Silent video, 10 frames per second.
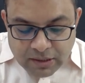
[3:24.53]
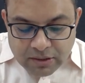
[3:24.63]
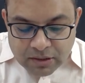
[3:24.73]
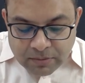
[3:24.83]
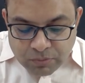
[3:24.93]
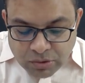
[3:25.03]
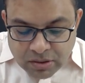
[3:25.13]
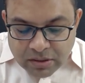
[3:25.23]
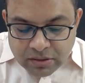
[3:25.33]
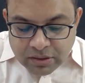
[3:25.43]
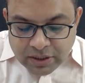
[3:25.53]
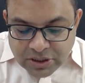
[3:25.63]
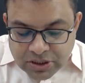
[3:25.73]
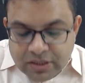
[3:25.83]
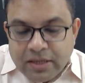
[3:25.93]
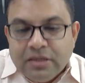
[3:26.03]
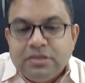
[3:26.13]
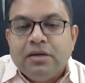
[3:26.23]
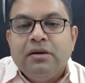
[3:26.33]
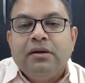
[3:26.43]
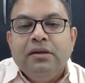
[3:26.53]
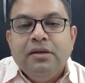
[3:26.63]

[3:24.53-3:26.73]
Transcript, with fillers: in the Buddha, the teaching and the Sangha,